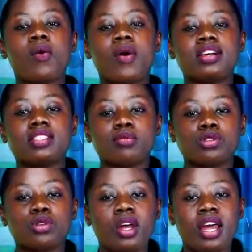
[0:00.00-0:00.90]
some,
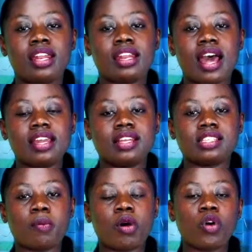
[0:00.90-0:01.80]
so now yes,
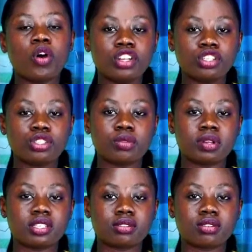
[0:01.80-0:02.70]
I'm go on YouTube
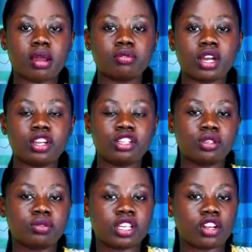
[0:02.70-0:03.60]
and subscribe to our
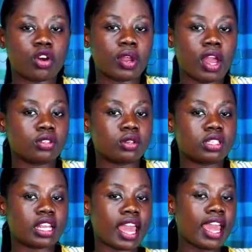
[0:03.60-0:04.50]
YouTube channel. We are also
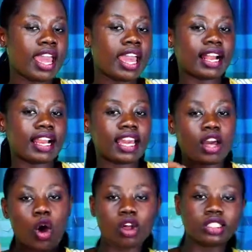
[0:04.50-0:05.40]
there. Click
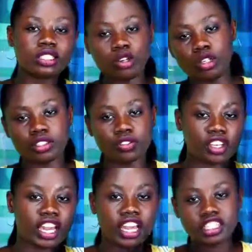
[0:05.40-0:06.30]
on the
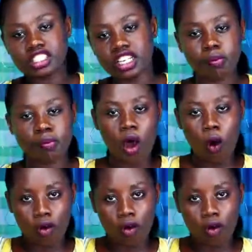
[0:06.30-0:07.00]
notification bell,